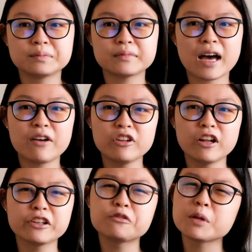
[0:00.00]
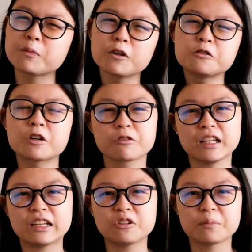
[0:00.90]
have a lot of people who are
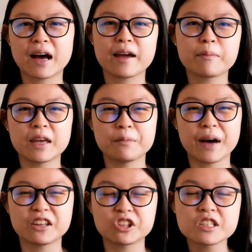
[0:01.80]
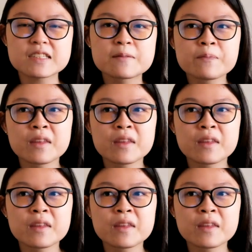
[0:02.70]
willing to buy paid patterns.